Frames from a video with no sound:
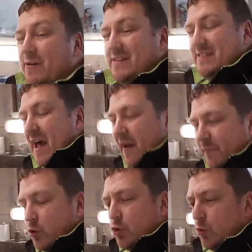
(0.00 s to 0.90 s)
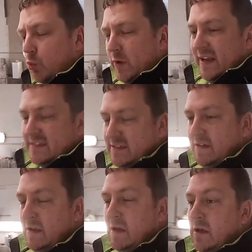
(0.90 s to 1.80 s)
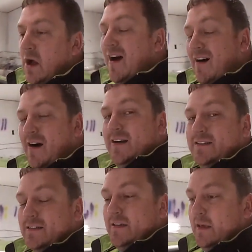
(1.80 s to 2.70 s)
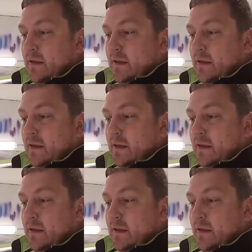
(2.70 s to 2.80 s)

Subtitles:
it sat for good reason. Honestly,